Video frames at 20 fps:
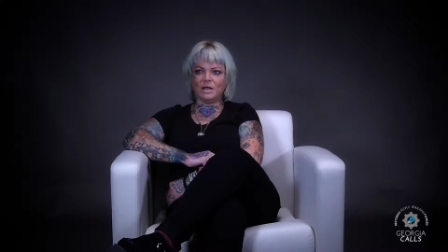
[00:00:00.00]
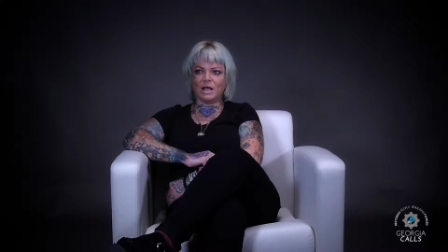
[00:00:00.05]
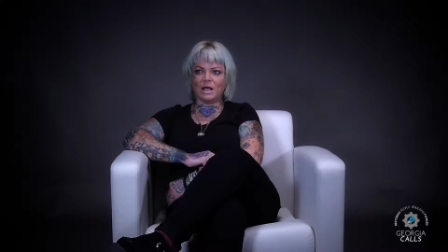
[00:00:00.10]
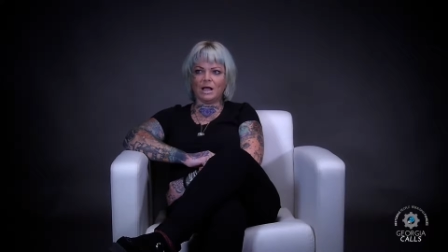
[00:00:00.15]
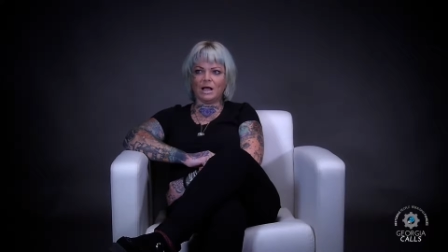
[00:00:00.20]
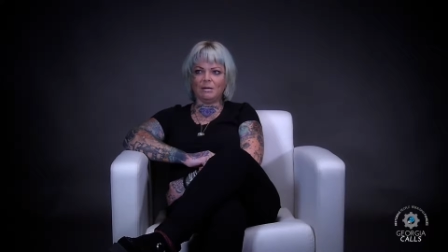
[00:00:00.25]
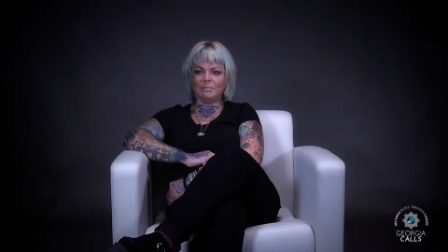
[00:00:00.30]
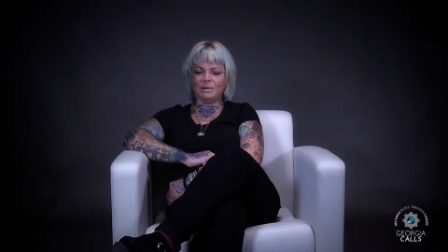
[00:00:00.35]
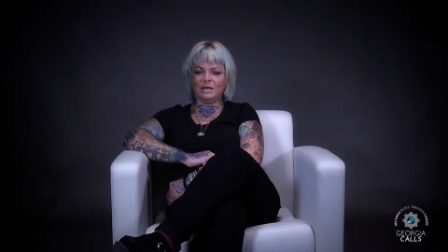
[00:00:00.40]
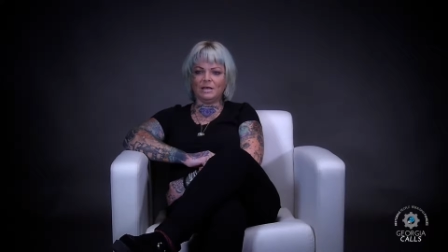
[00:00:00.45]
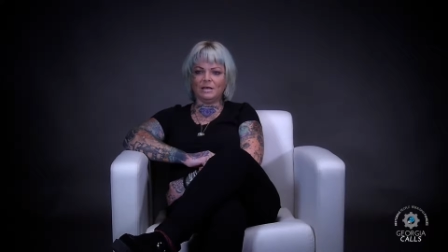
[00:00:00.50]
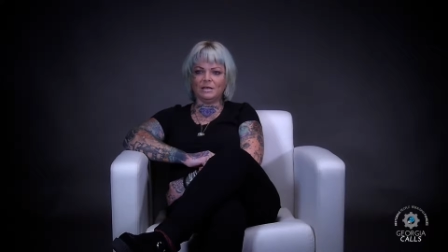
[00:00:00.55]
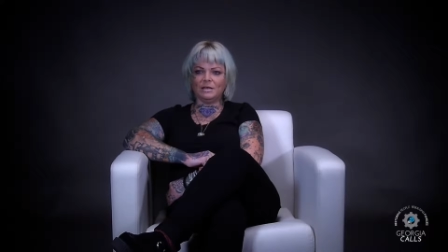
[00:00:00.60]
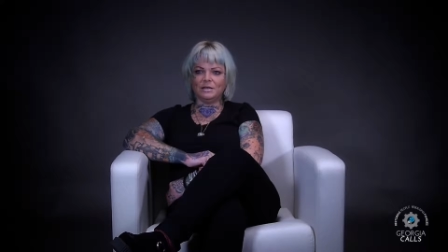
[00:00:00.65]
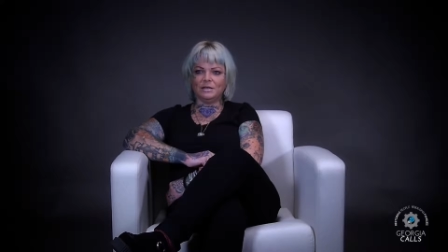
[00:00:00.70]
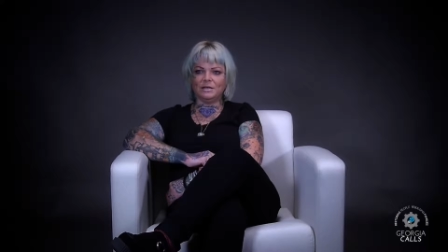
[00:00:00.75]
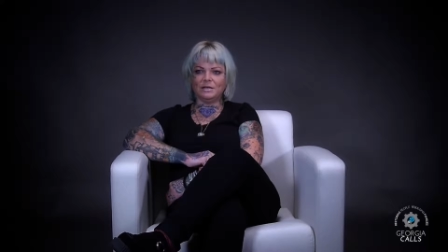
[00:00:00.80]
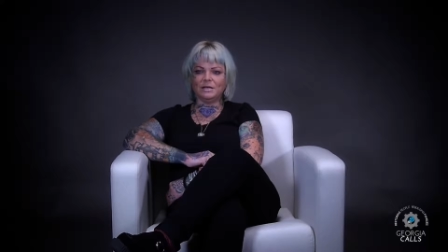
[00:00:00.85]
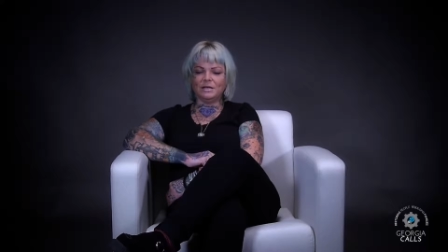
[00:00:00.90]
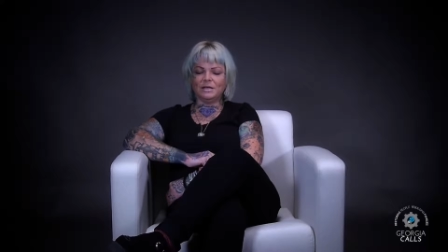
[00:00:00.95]
me and got
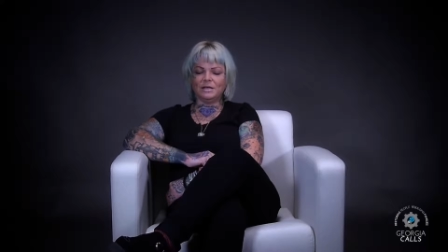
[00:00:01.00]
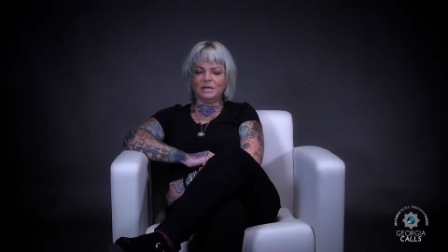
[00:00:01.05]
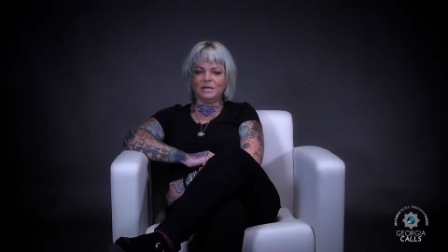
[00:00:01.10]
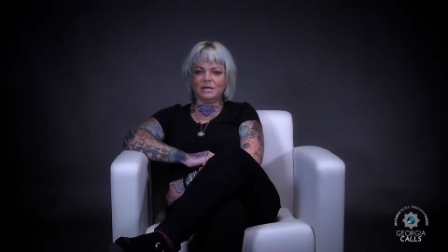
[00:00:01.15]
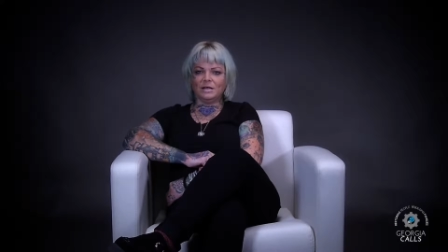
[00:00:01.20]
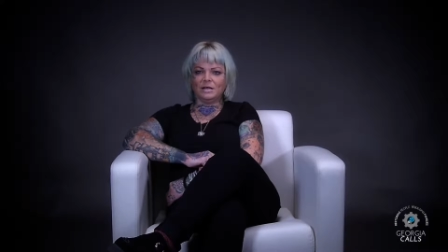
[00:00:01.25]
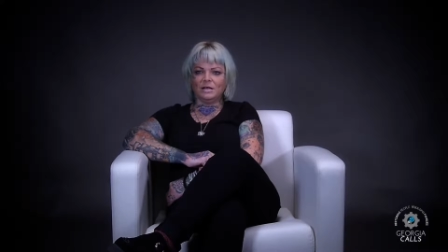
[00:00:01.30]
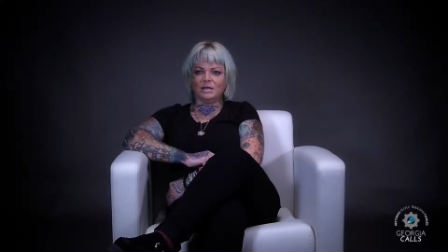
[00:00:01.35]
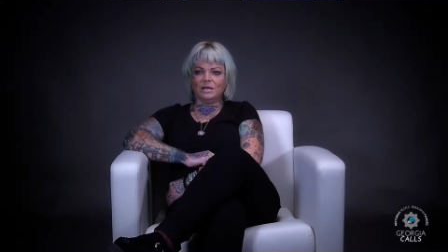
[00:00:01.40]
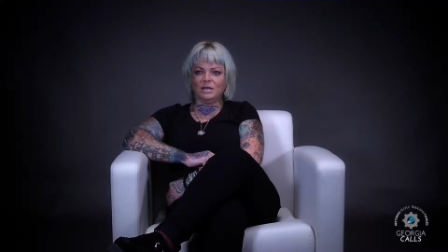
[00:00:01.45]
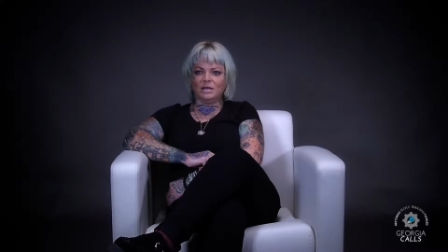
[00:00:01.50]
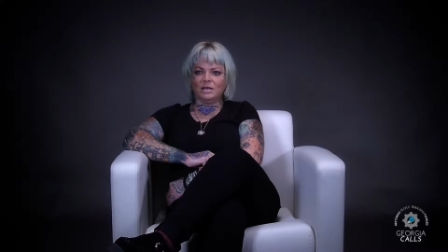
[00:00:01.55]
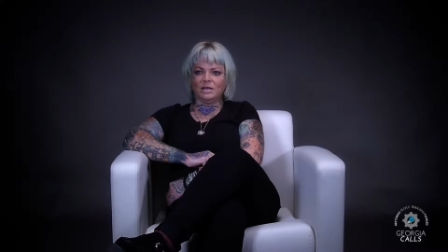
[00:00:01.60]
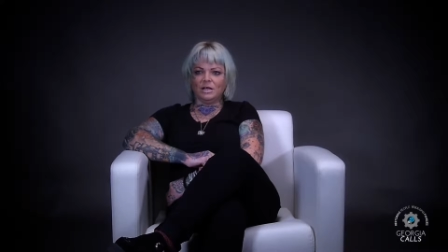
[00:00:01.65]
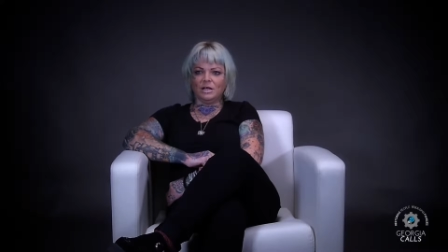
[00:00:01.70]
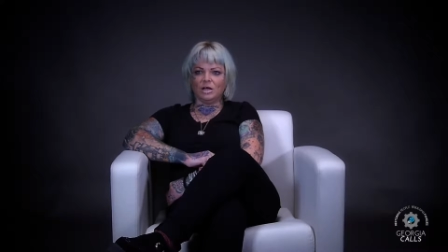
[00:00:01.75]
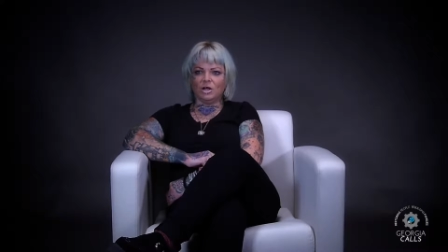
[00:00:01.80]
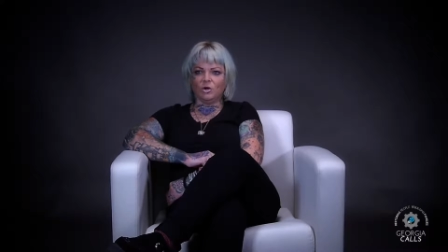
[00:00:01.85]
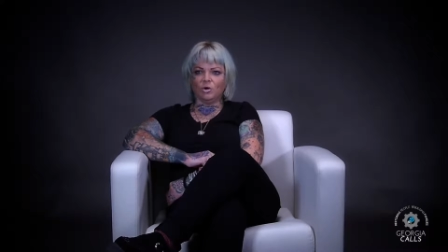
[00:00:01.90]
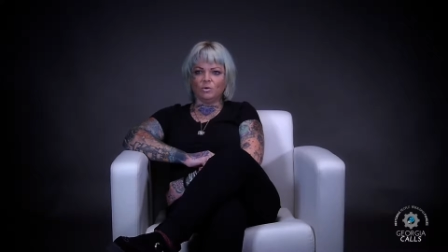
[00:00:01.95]
me
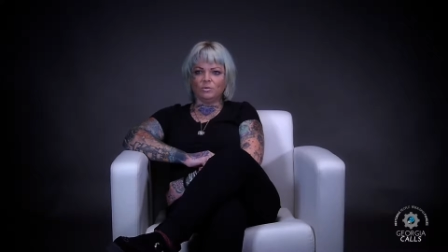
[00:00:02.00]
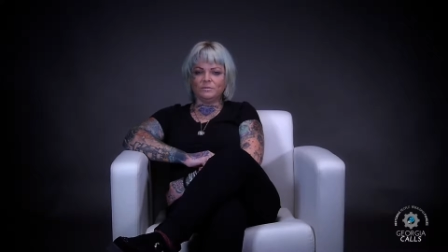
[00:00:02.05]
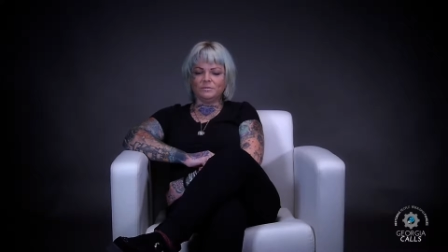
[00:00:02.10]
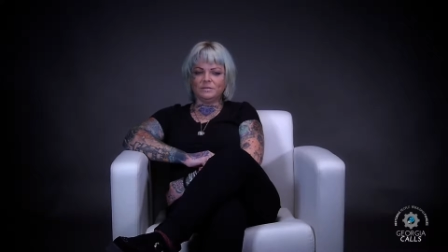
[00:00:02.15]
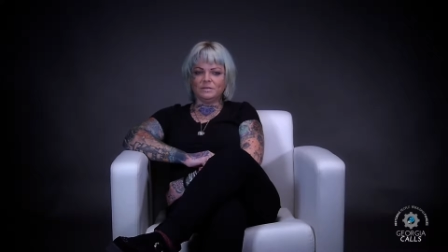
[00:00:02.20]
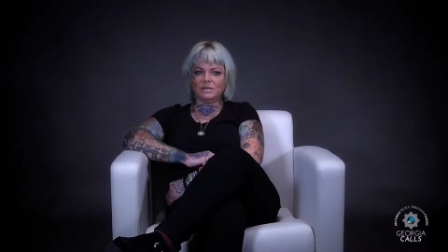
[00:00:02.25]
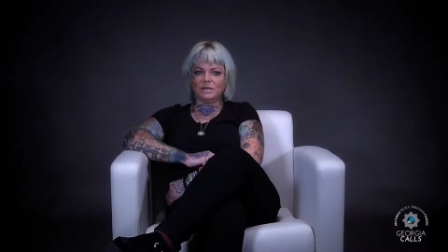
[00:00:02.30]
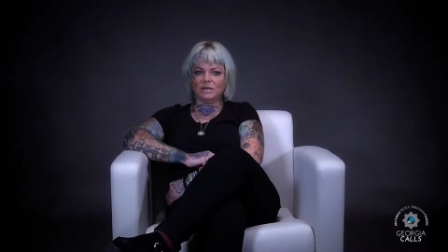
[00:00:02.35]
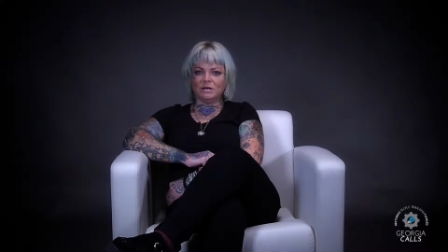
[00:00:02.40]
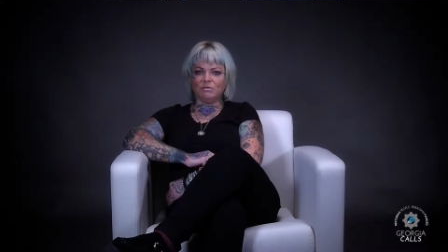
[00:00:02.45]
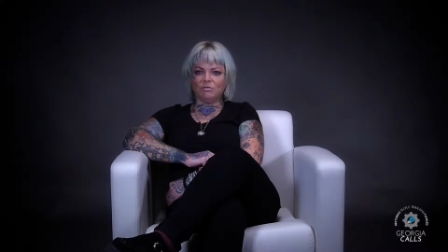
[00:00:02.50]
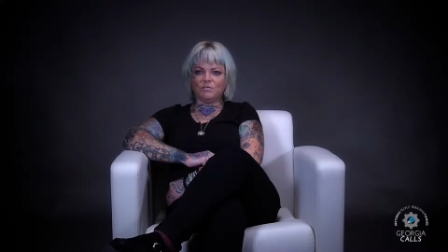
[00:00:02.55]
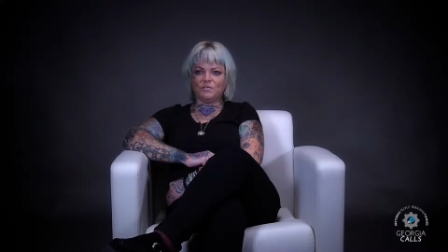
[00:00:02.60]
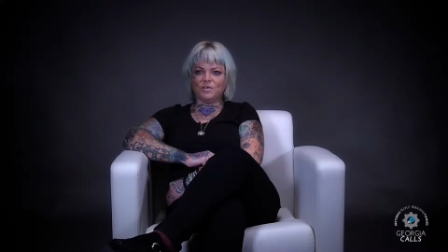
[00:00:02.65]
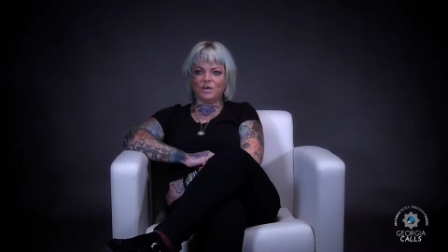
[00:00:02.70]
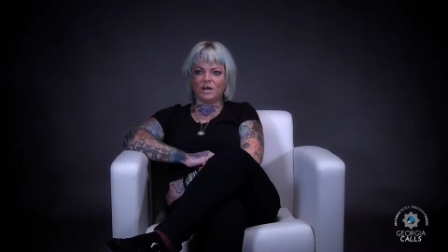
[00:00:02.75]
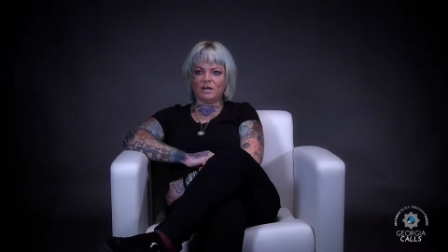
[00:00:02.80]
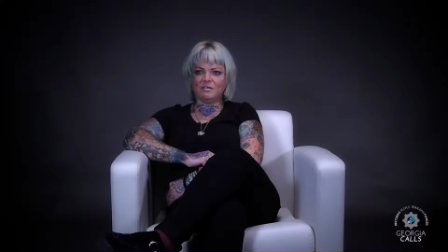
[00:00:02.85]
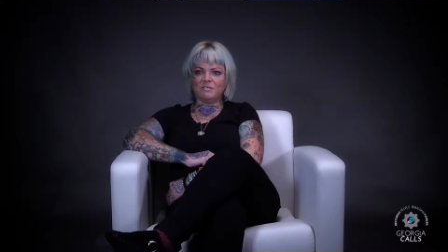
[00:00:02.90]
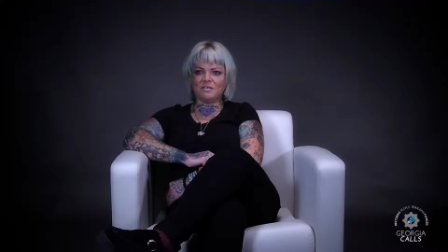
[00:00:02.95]
and you know it
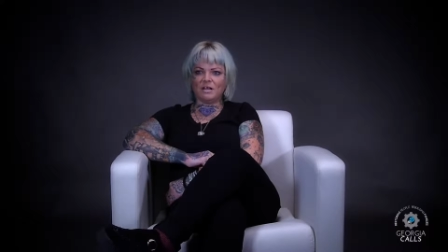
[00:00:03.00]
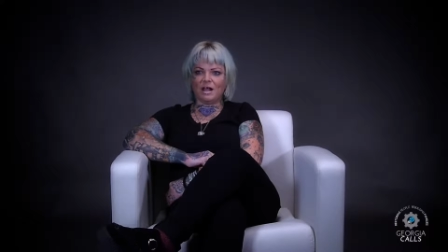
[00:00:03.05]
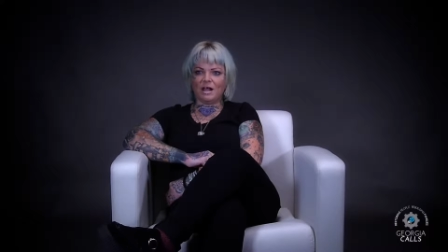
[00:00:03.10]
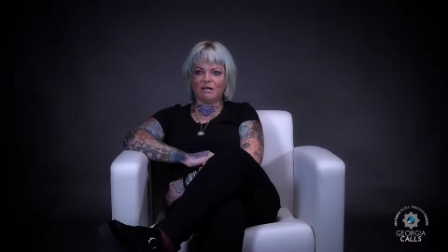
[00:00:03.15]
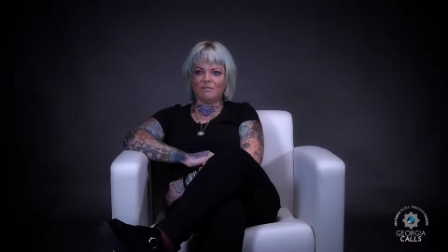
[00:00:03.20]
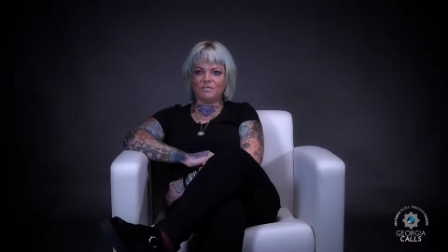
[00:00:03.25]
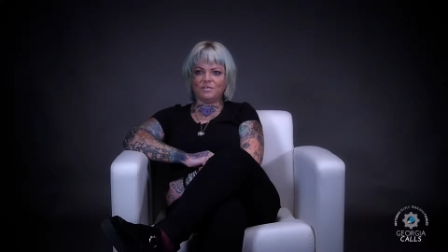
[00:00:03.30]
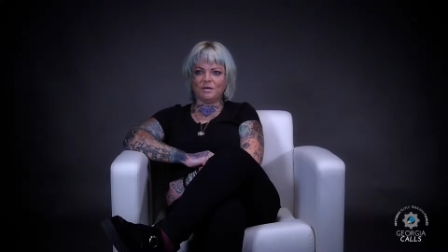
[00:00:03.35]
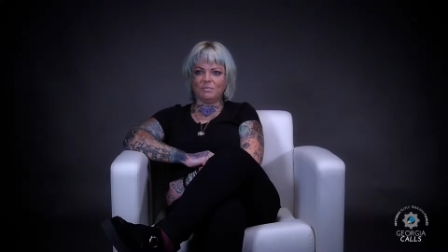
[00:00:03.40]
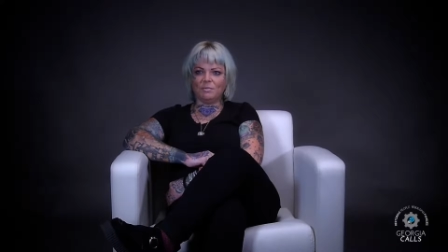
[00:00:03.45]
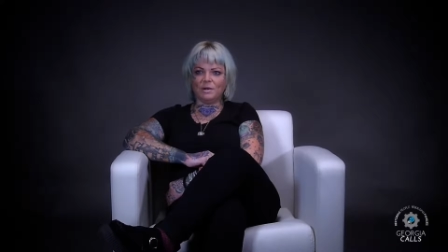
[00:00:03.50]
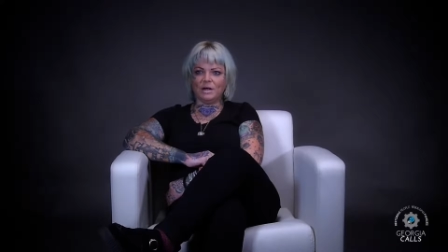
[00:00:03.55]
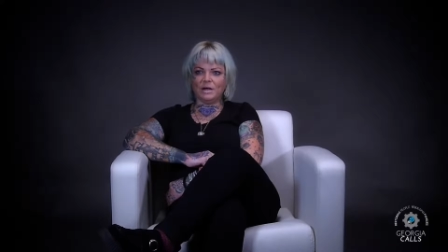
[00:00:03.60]
was nice to have